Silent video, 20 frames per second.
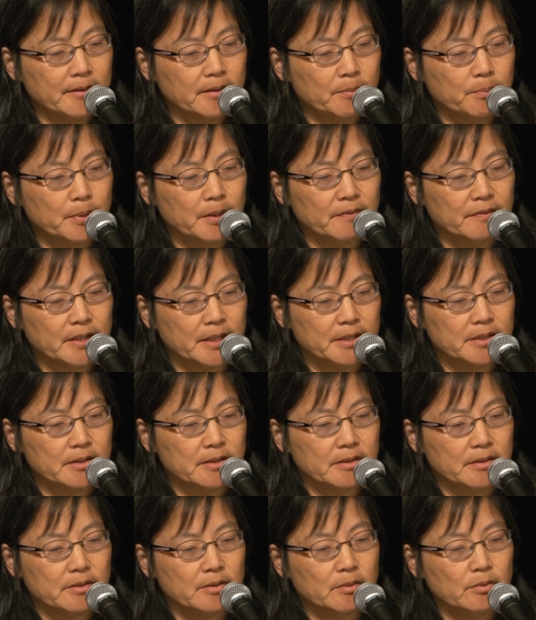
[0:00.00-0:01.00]
The
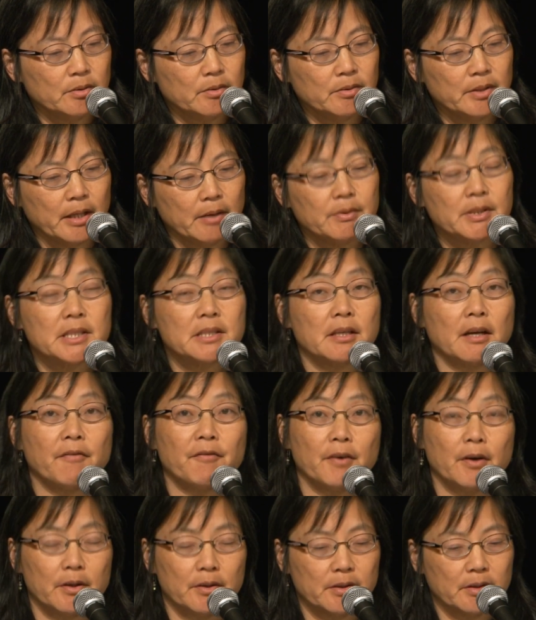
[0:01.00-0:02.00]
privileged, who knew they would
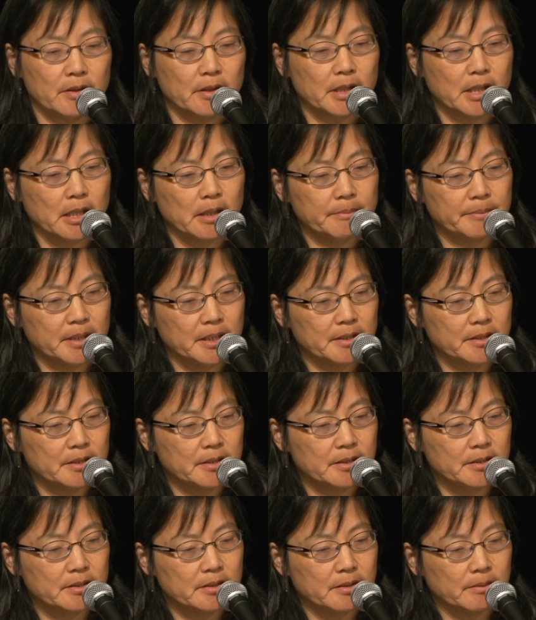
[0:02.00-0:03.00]
suffer under a communist
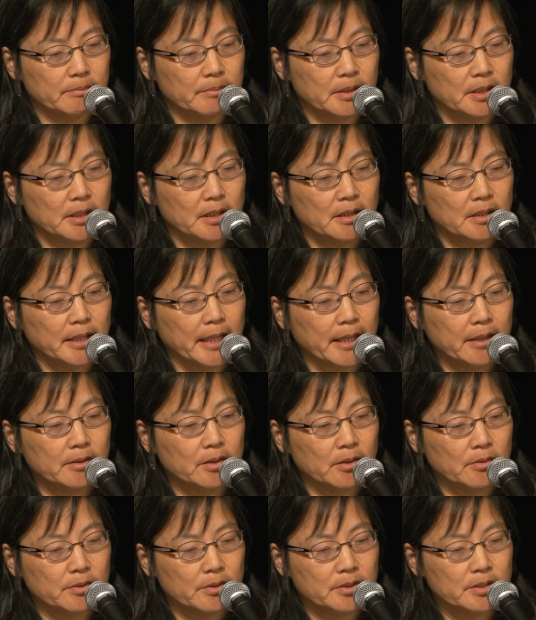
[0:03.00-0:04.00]
system,
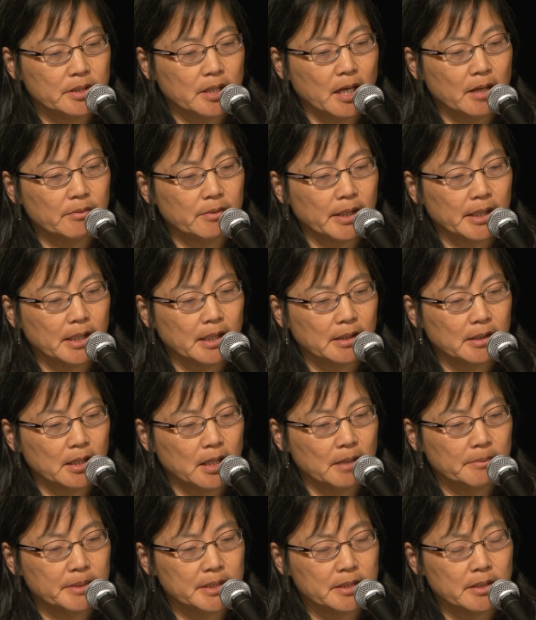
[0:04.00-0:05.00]
landowners, high-ranking
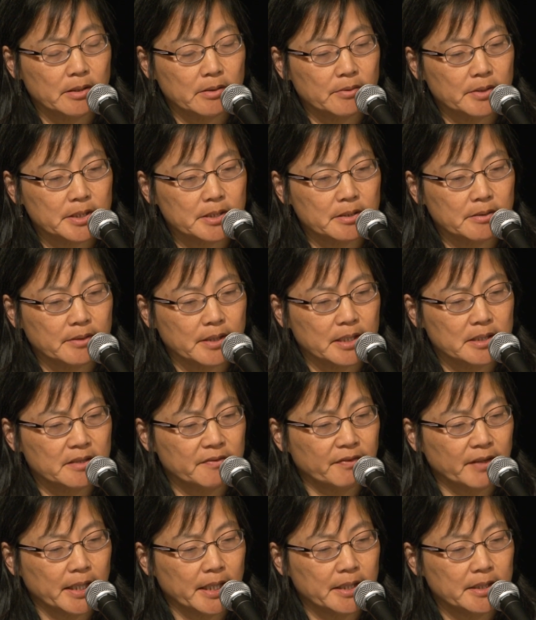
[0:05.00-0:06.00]
lamas, and aristocrats
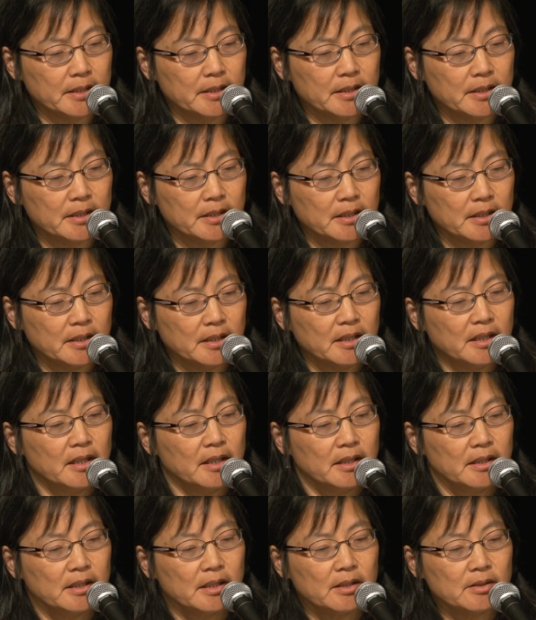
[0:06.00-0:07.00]
fled.
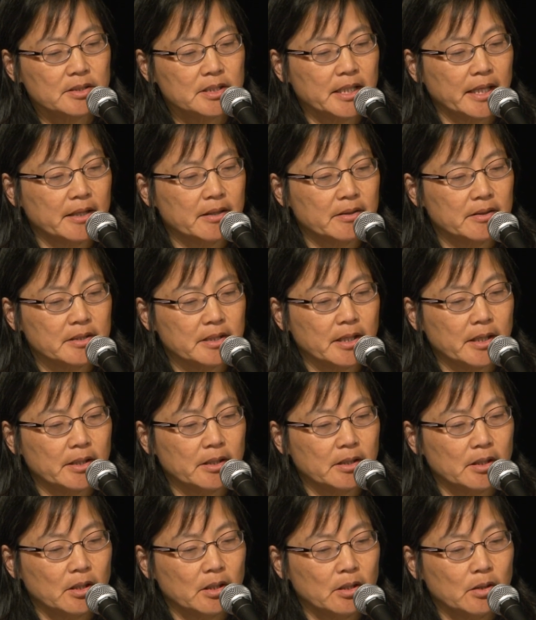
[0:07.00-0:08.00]
Years later, as
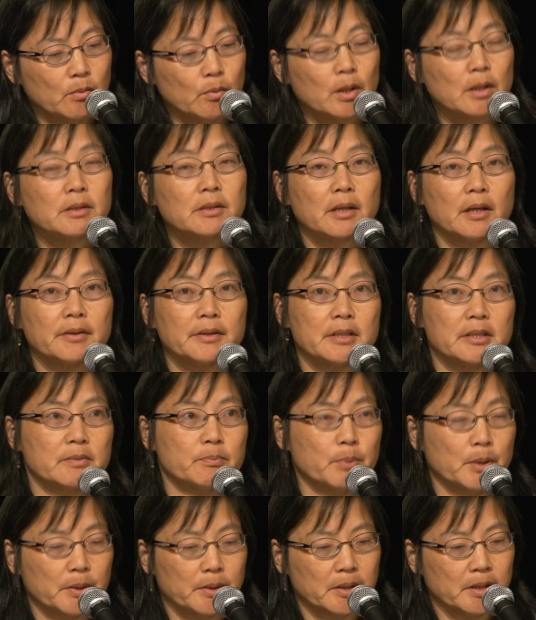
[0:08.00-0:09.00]
I worked on this
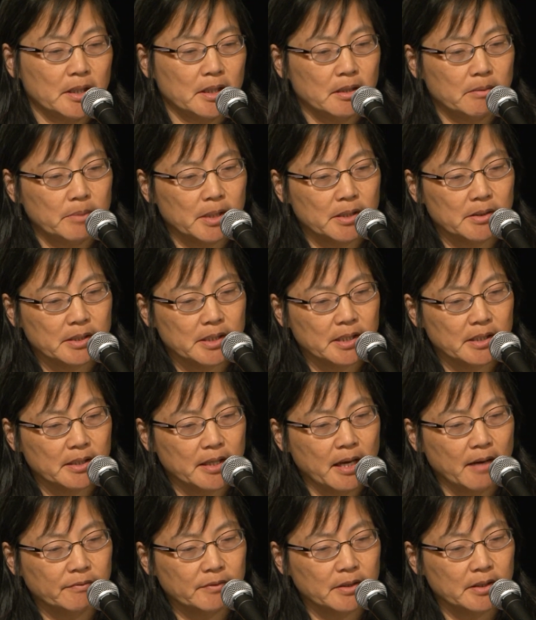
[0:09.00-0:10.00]
book in America
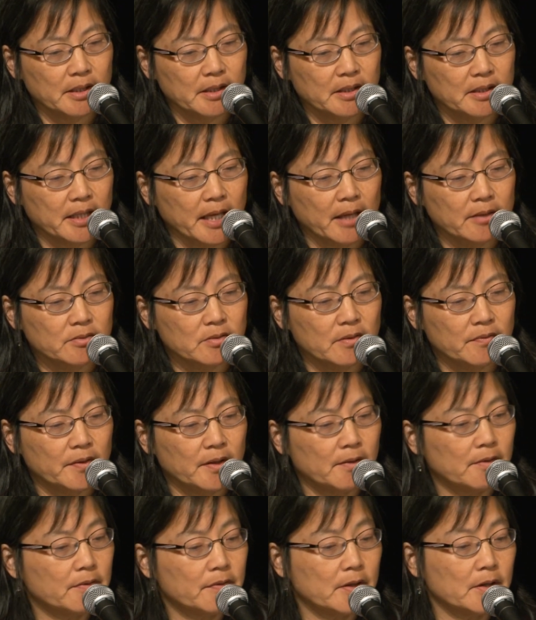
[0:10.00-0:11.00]
after the
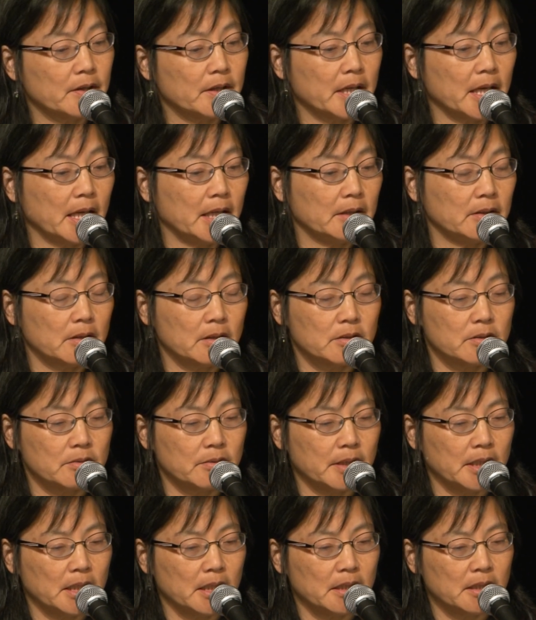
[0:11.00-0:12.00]
catastrophe of Hurricane
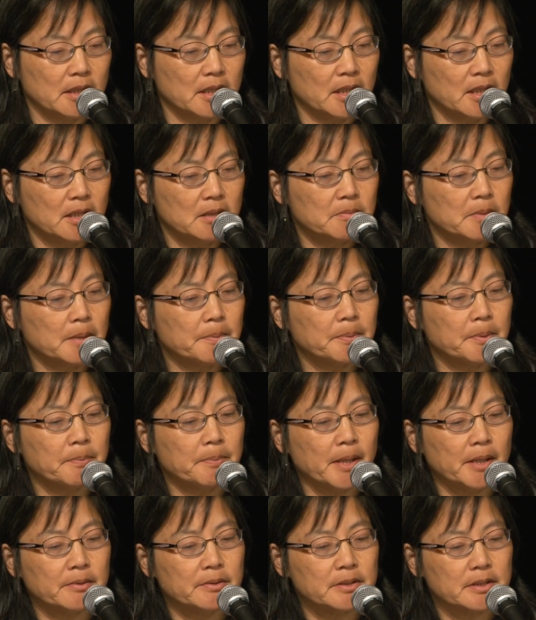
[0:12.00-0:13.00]
Katrina, people
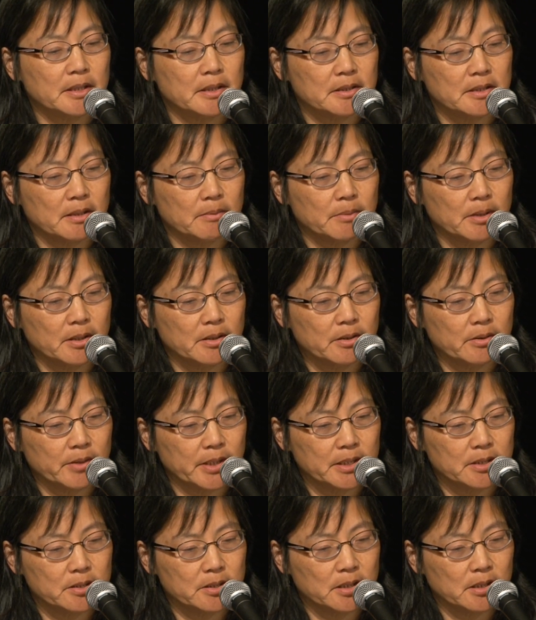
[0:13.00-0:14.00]
posed a similar
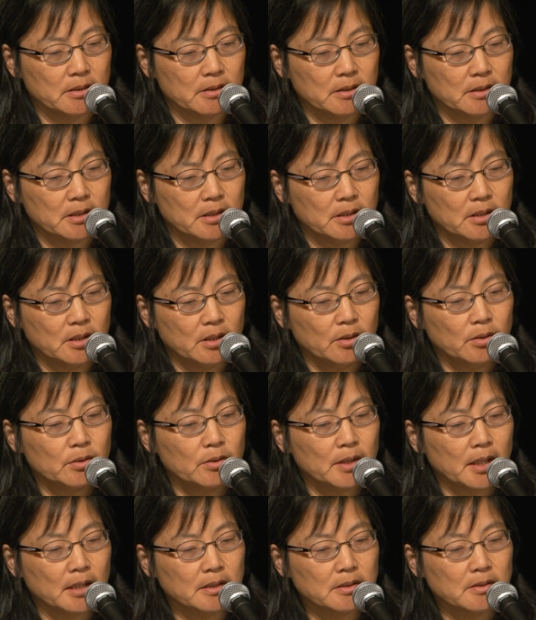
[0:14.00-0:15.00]
question.
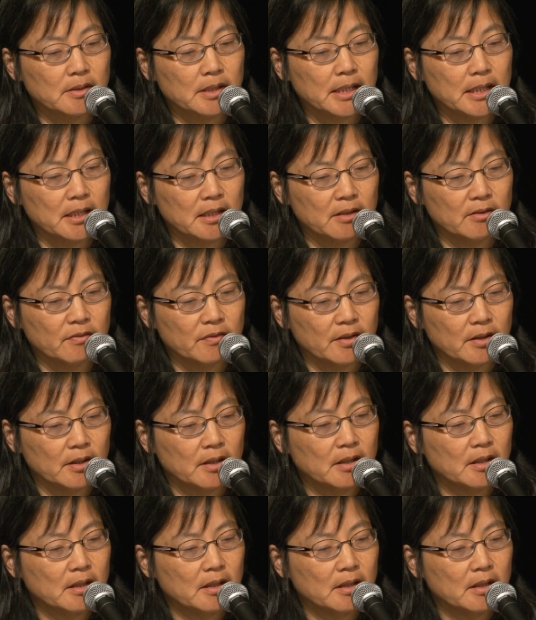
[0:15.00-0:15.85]
Who got to leave?